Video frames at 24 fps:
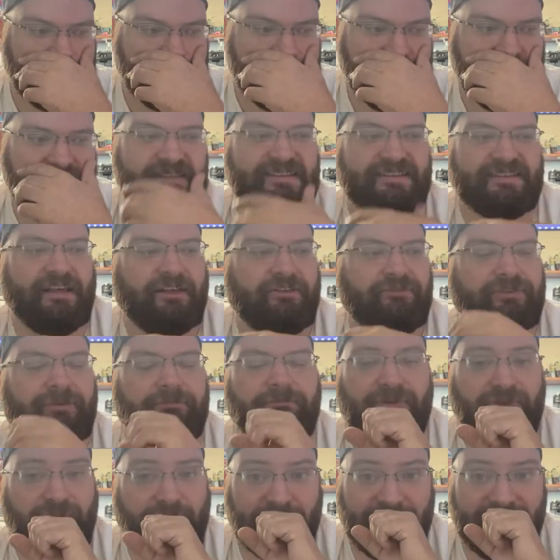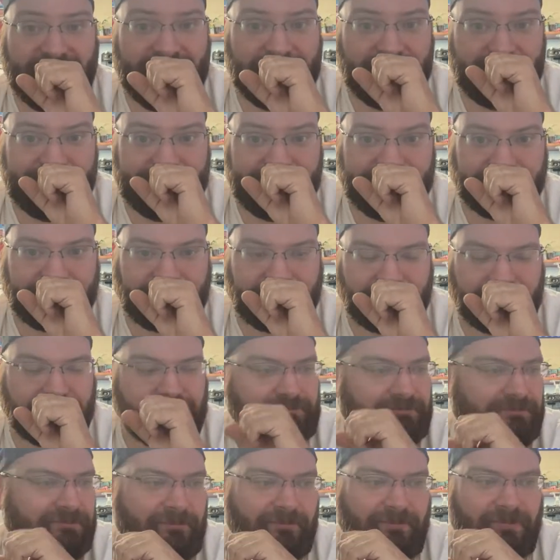self-employed
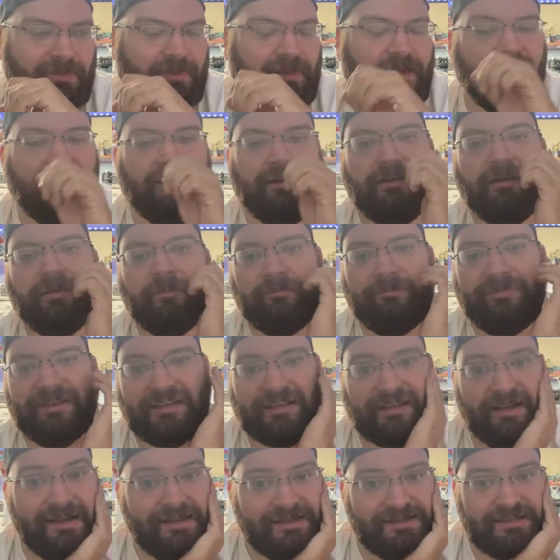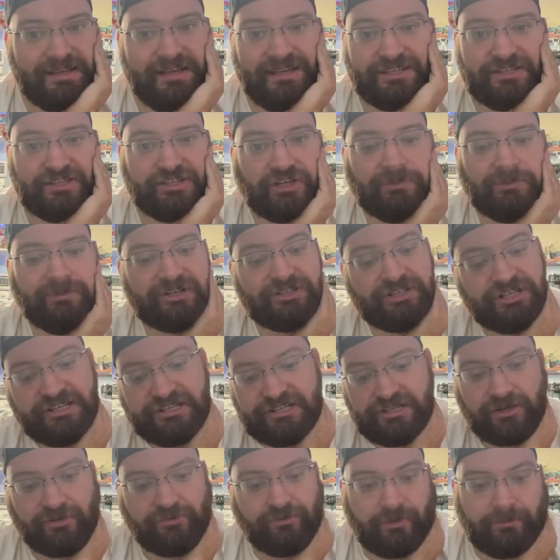because it's so much
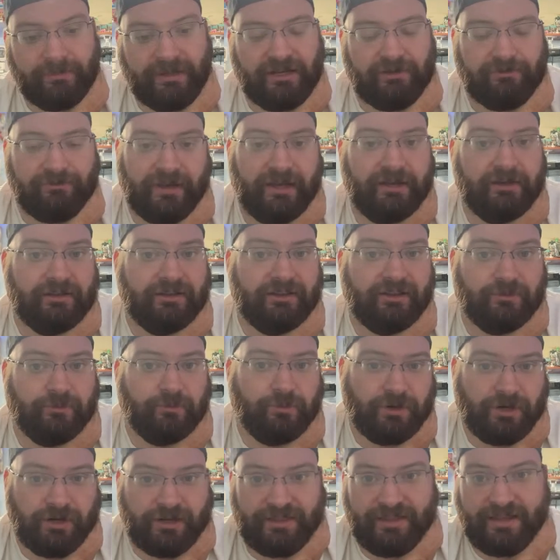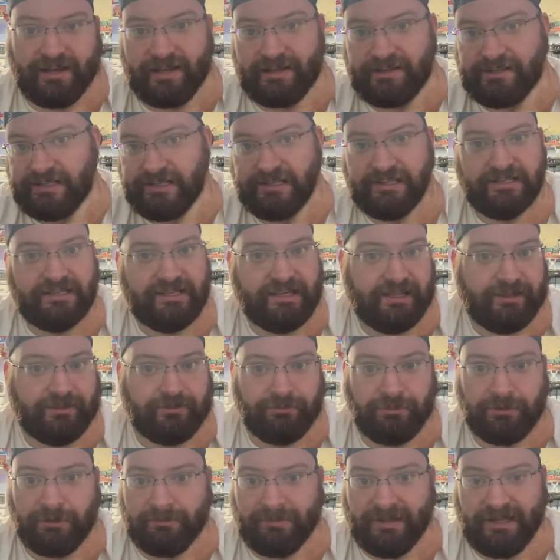easier for me to find the work that I need to get
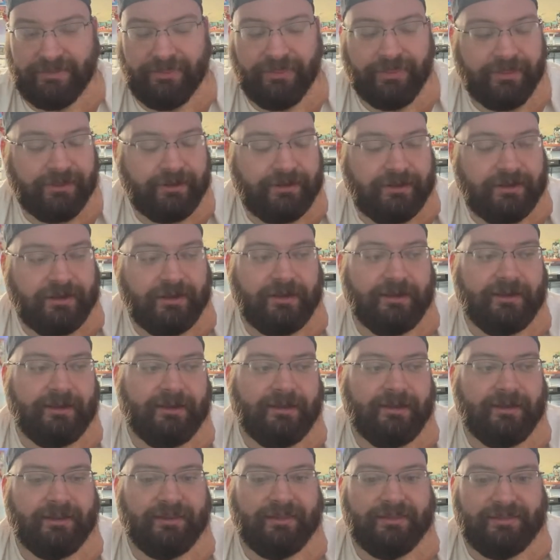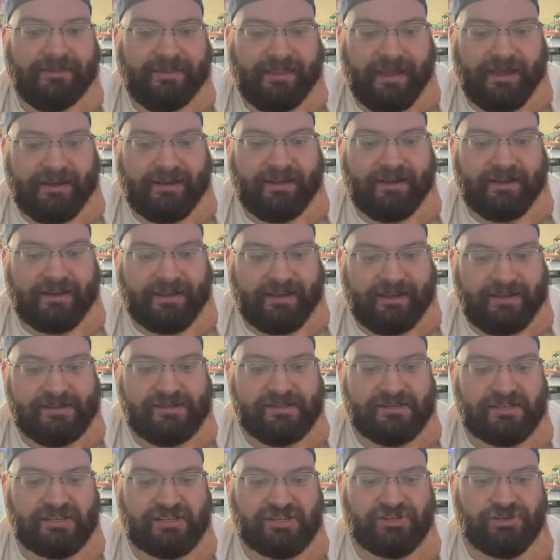through a month than it
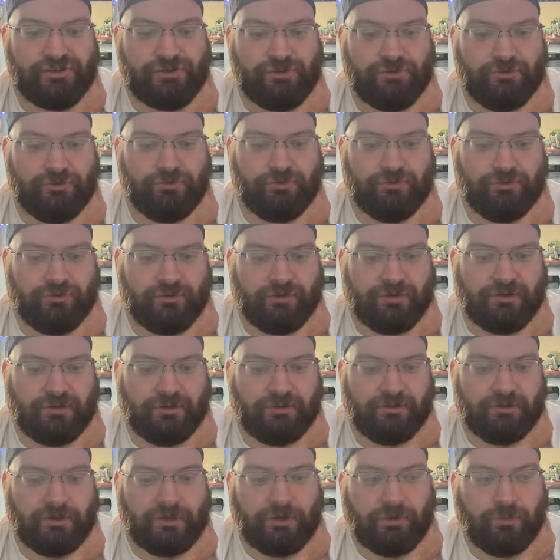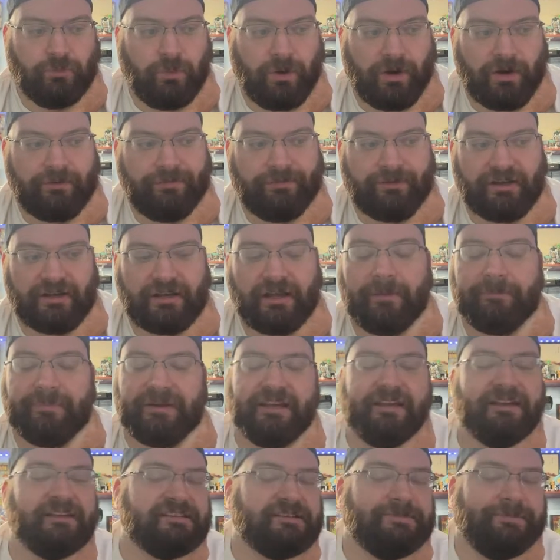is to work for a
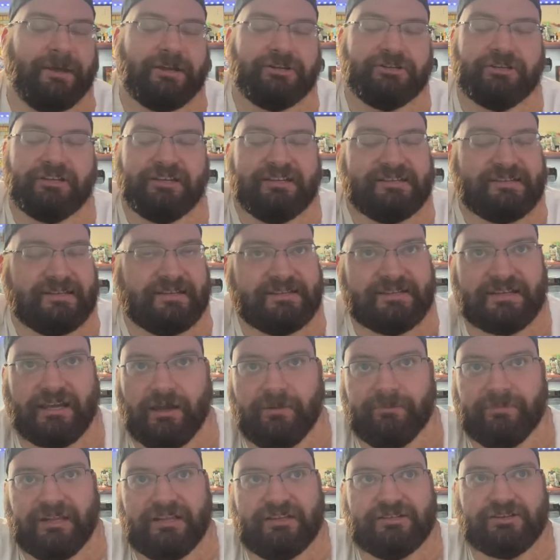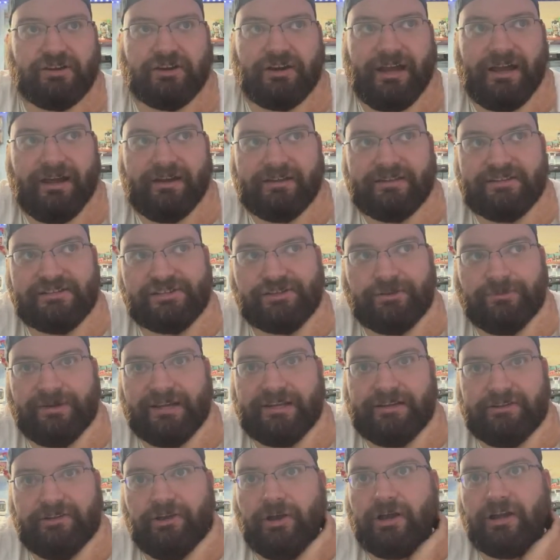company, especially since companies are adding so many
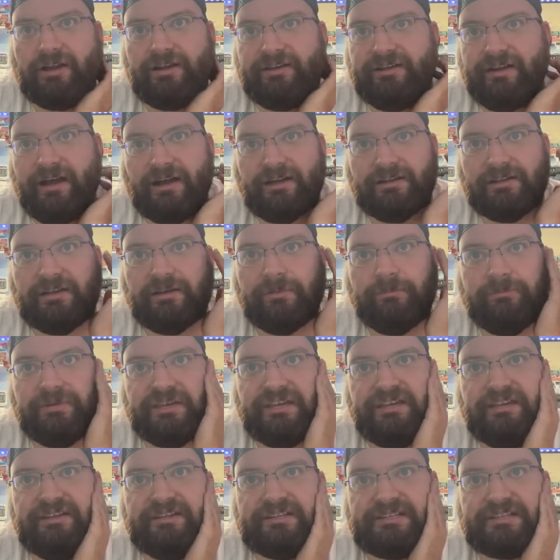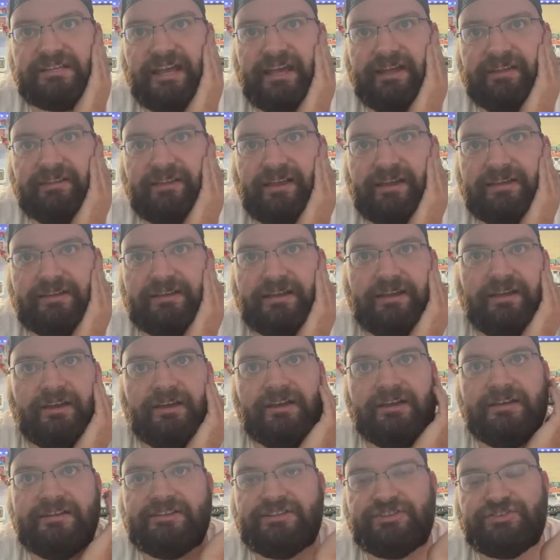non-competes and like
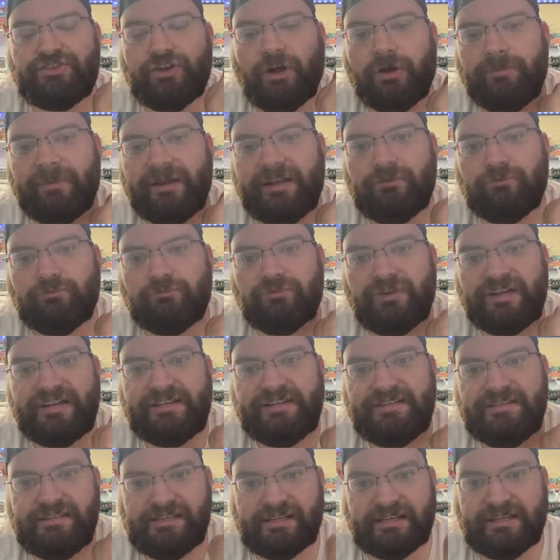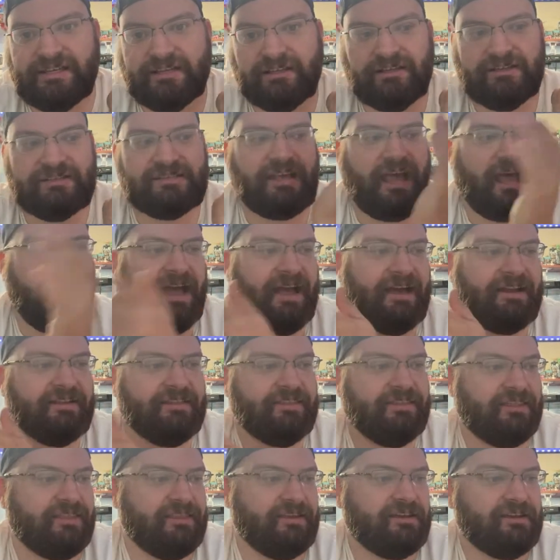so many ridiculous
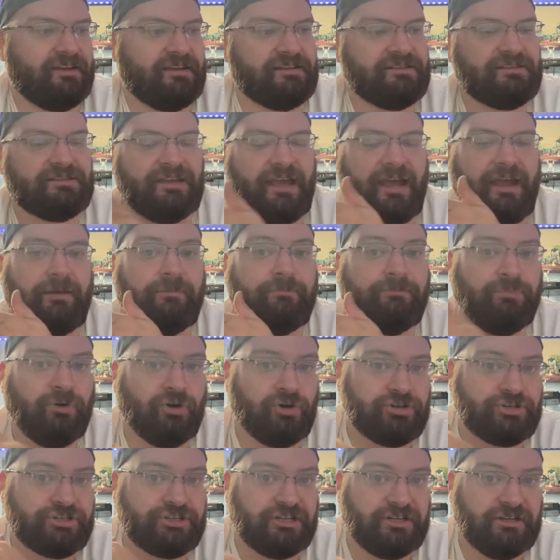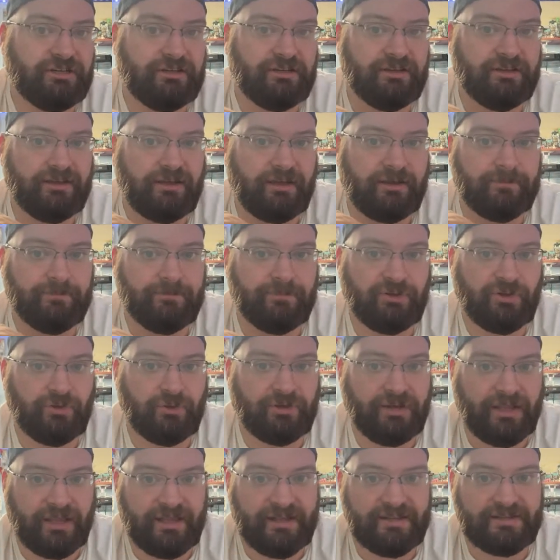added things and pushing
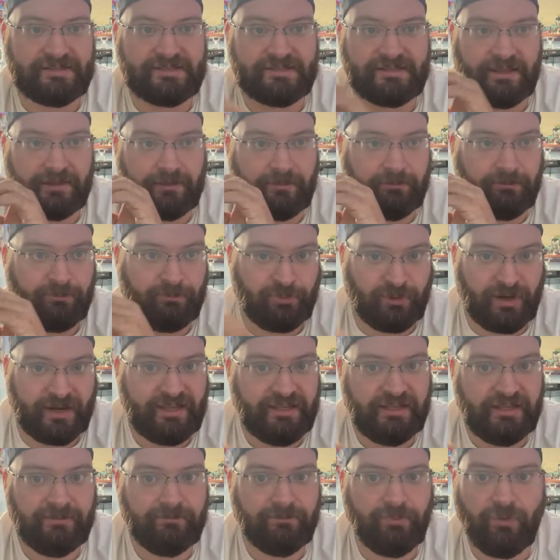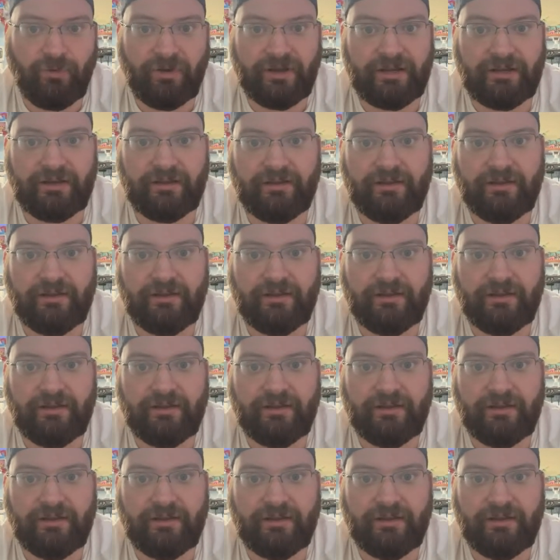employees to the breaking point,